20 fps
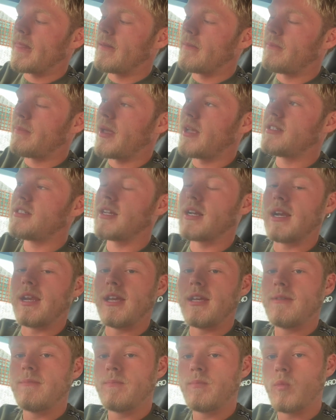
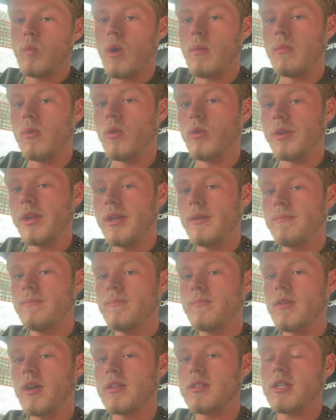Basically, one morning,
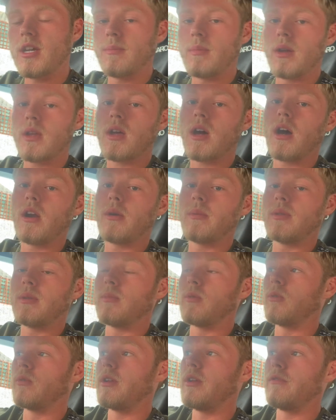I turned my car on in the
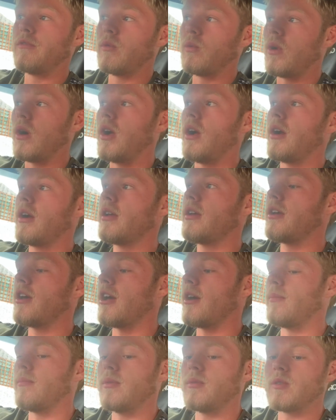morning for work.
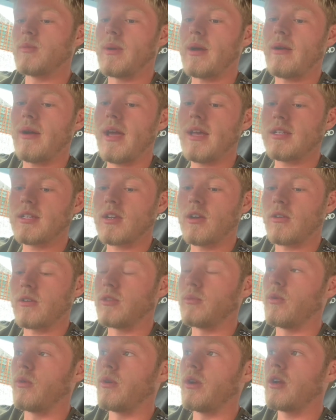It was about 8 o'clock
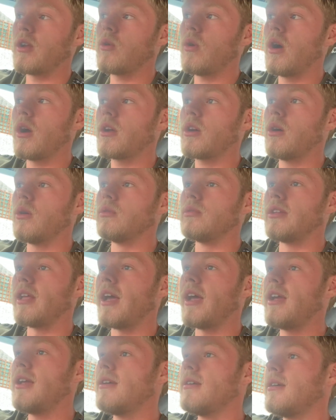in the morning, quite a cold
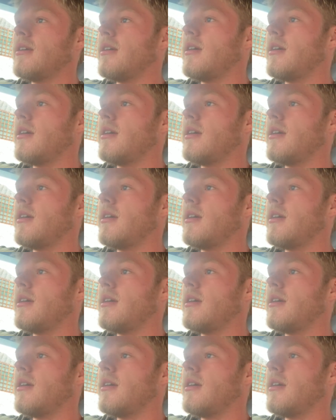day.